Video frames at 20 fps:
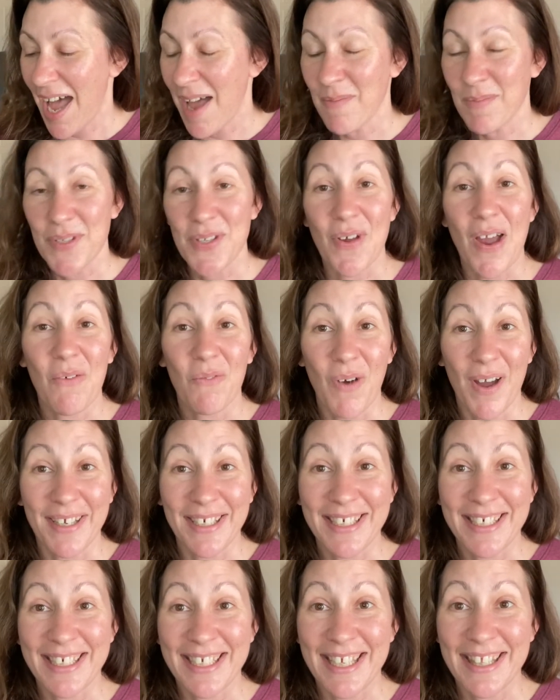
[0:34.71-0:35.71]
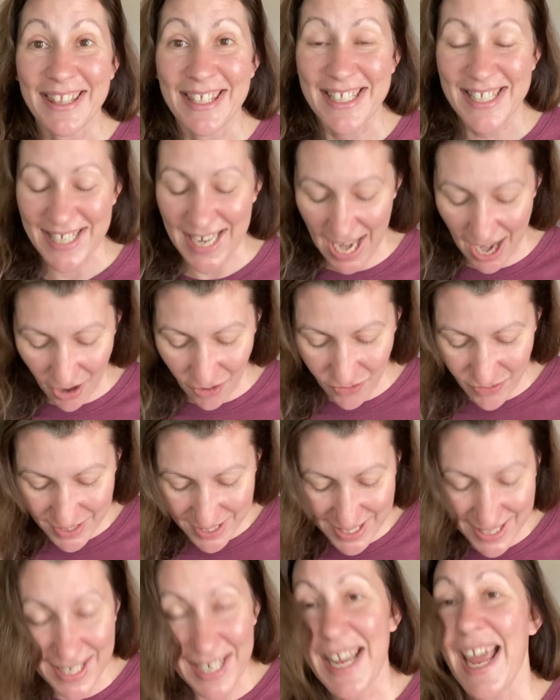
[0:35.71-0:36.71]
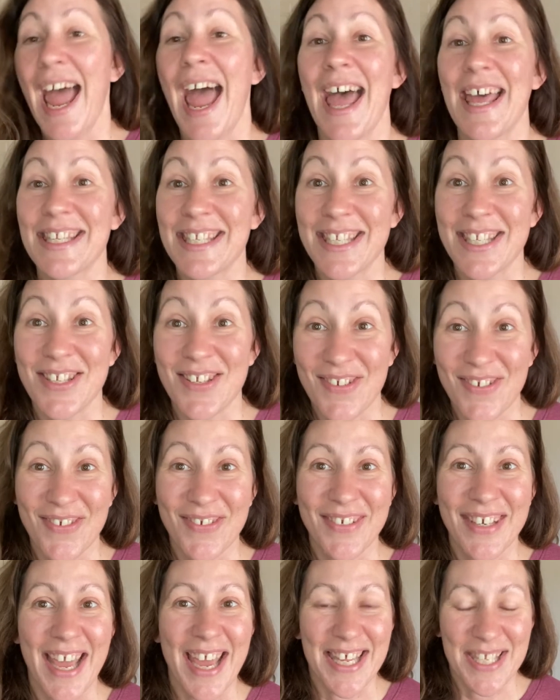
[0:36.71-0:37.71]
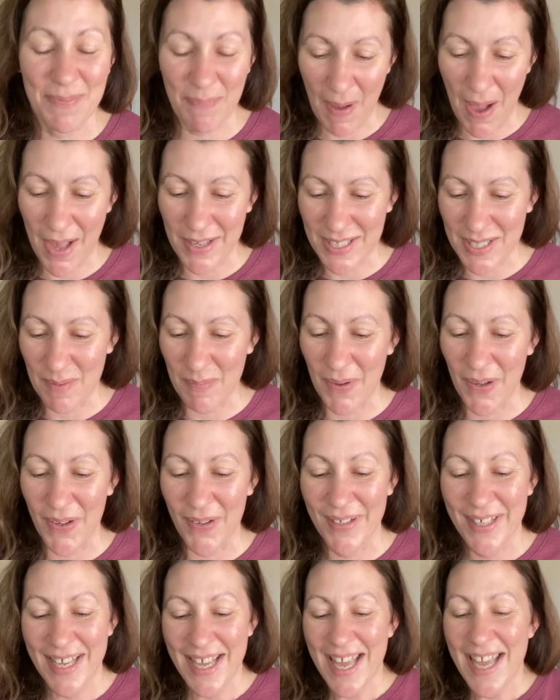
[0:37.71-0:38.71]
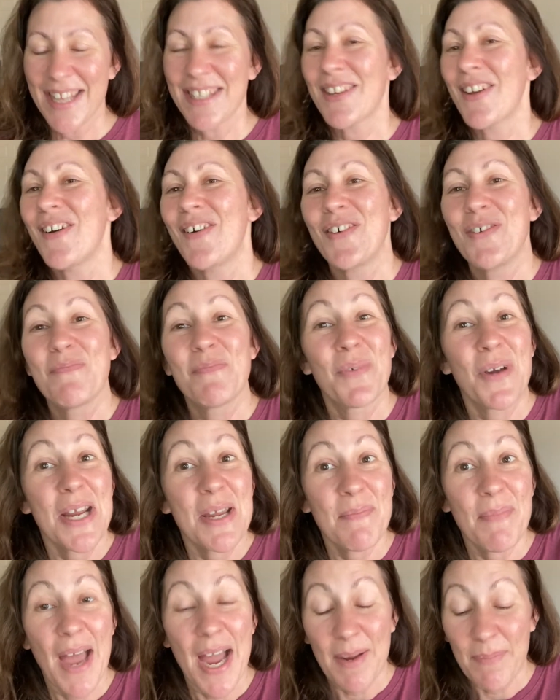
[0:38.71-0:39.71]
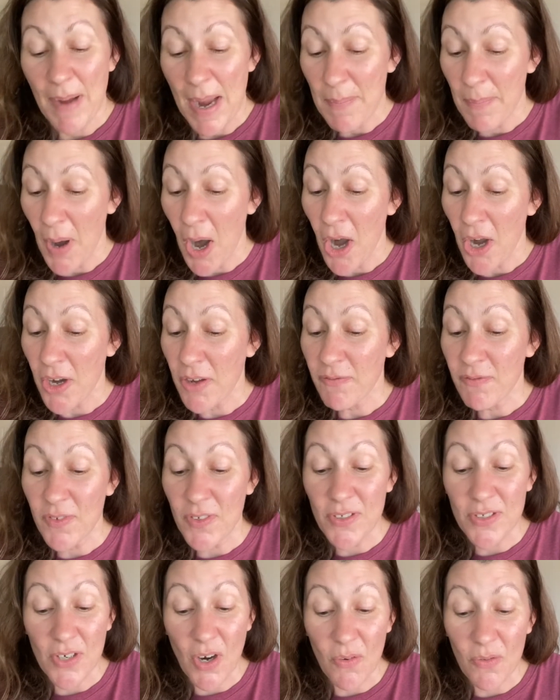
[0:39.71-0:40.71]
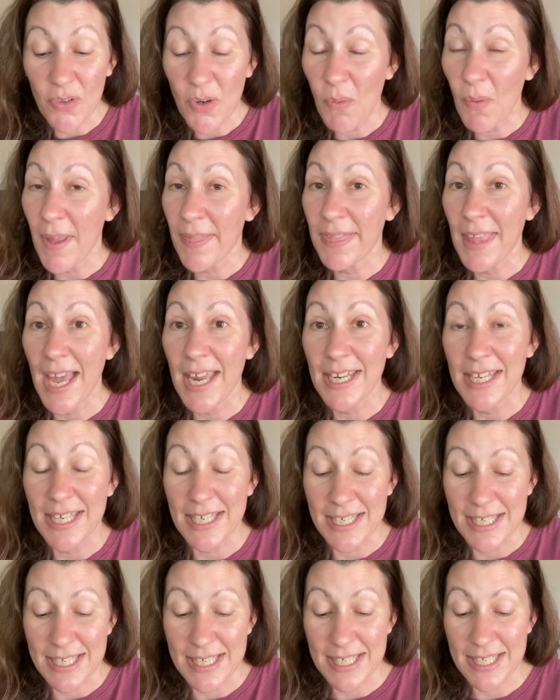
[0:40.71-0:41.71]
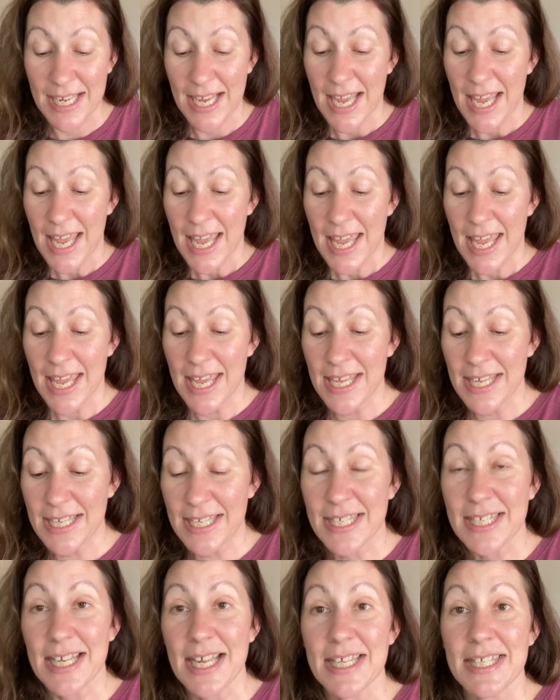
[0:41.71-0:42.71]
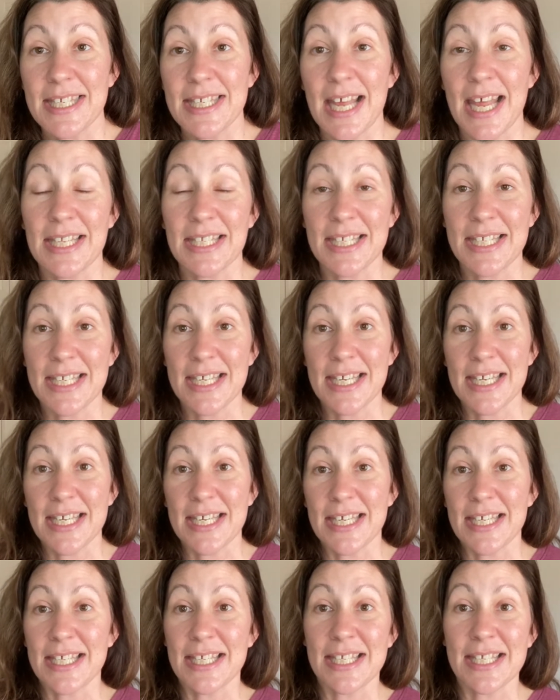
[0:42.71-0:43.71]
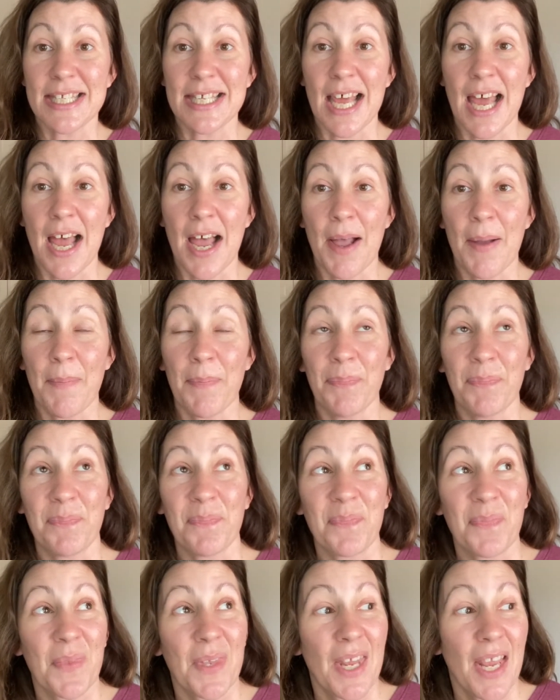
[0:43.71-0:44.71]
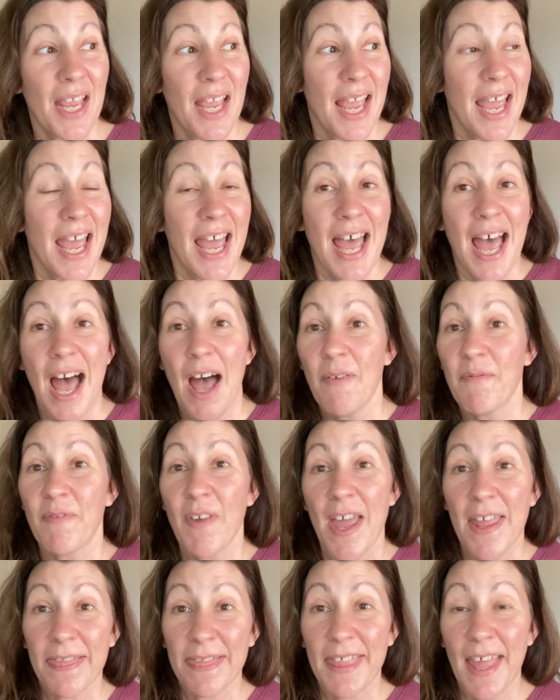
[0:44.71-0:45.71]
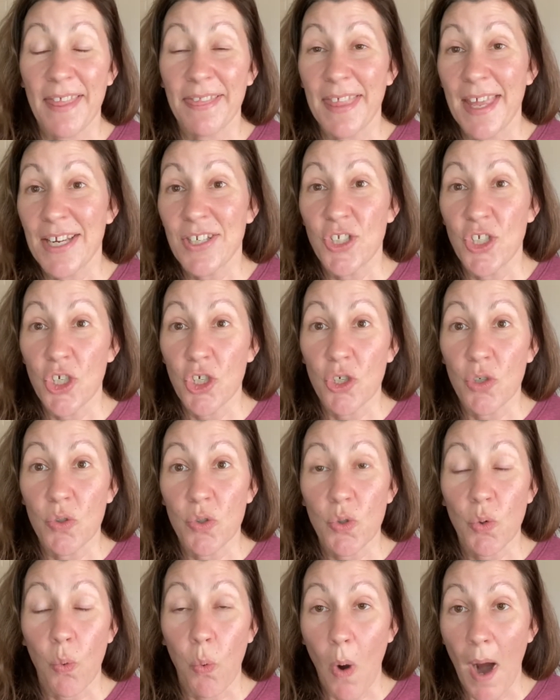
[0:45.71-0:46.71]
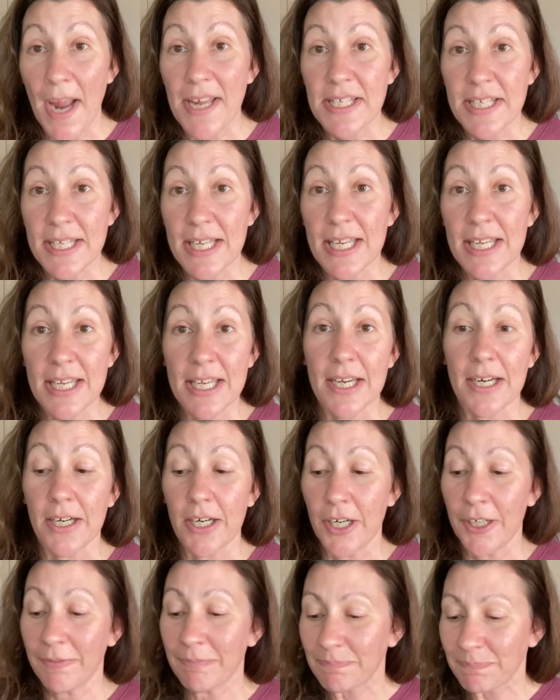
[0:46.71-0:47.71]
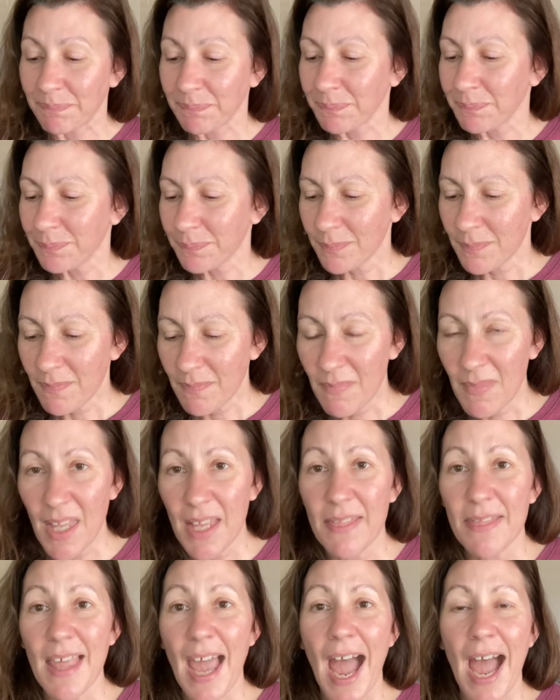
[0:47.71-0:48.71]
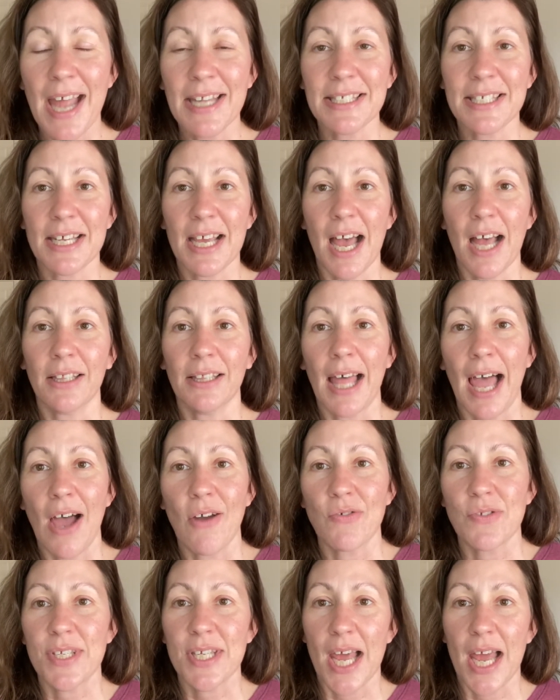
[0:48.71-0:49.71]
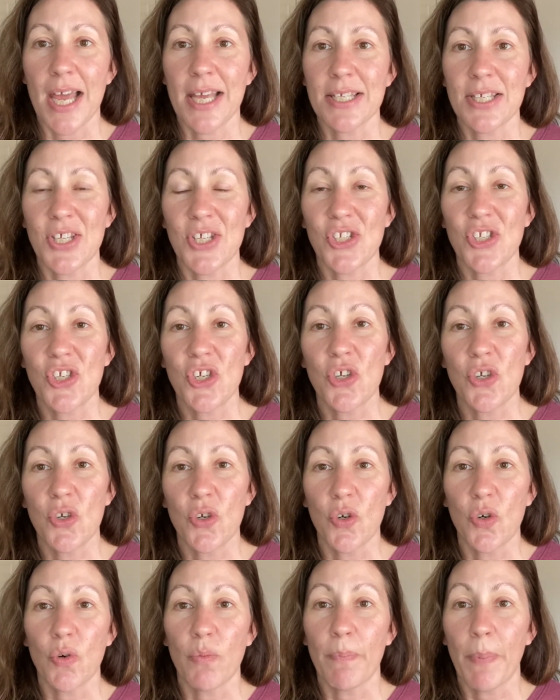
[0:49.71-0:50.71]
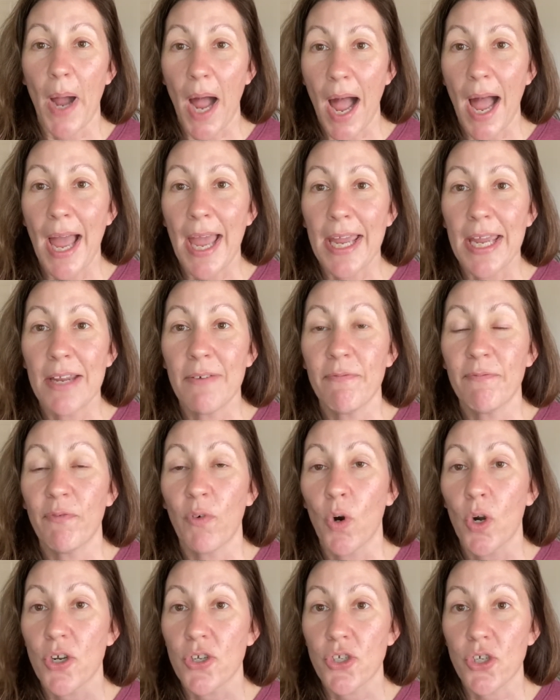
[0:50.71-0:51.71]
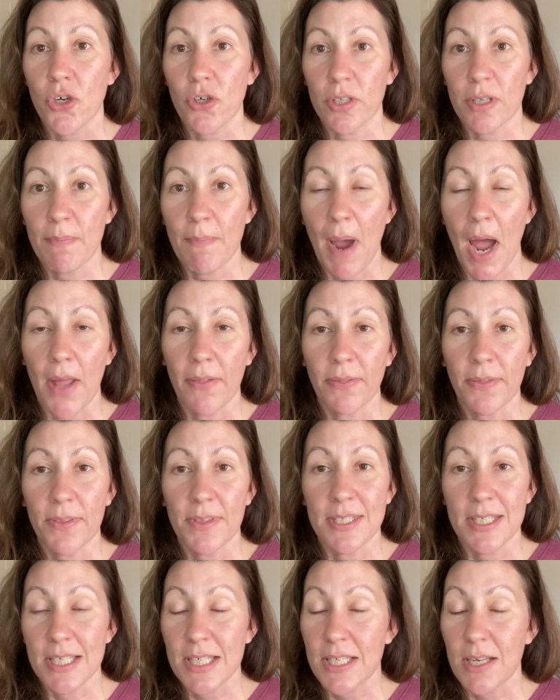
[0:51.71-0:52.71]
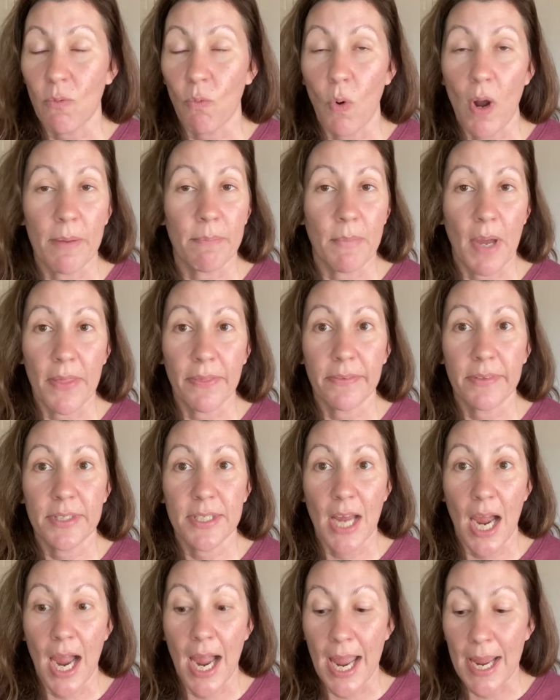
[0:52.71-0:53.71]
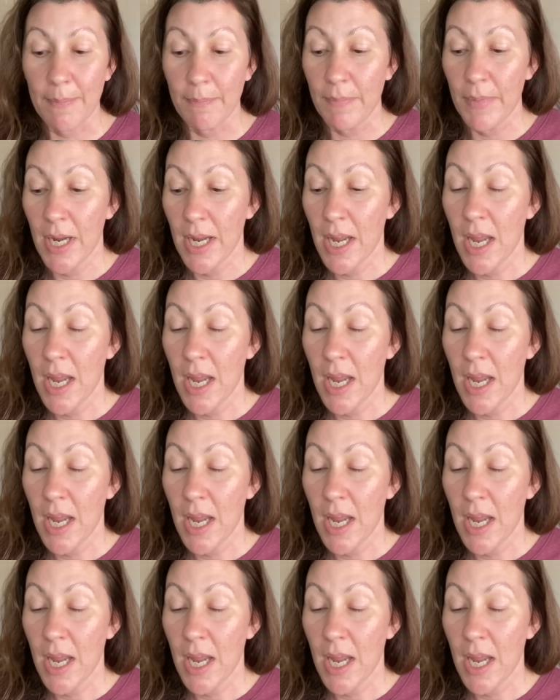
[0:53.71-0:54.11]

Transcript: So I wanted to get this out as soon as possible. So bring back my bar, if you don't know what that is Scentsy event that they do twice a year that allows us to buy for a certain month, just a 1 month time,